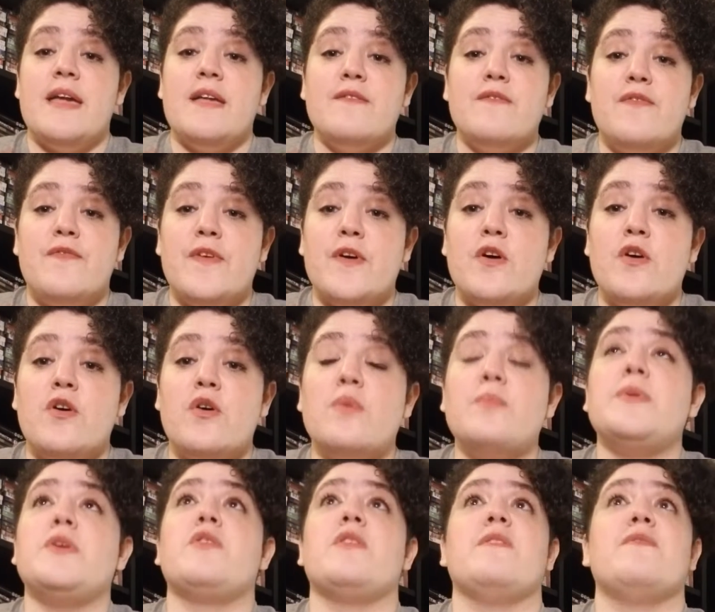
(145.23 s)
In film,
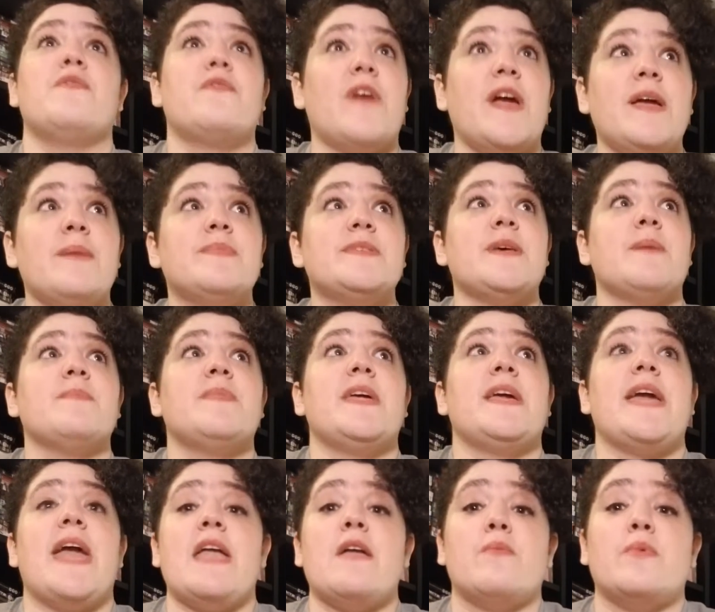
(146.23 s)
you could frame
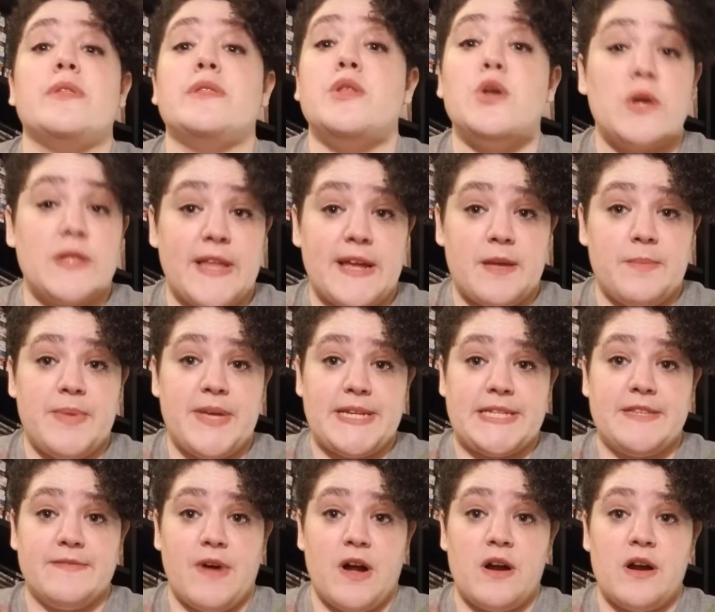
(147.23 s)
something and it would look like a
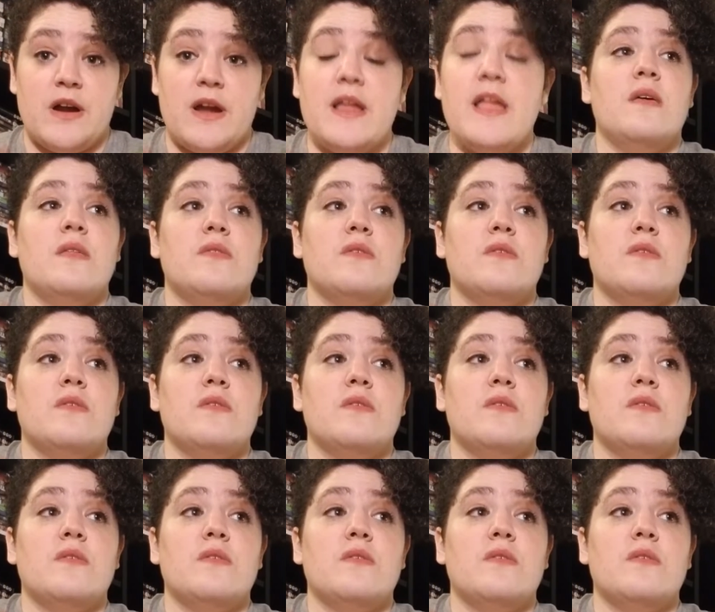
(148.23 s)
piece of art.